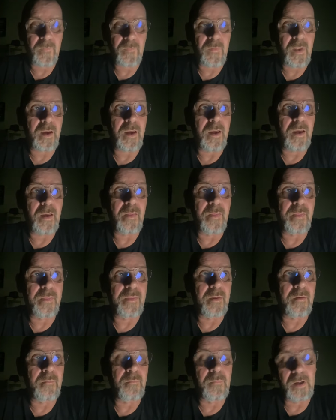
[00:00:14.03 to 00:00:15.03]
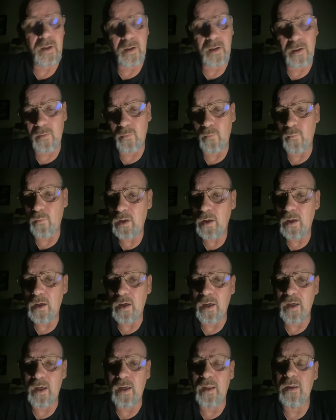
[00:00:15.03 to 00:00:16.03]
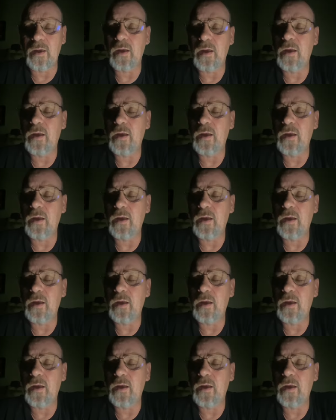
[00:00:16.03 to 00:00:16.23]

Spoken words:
And man, we had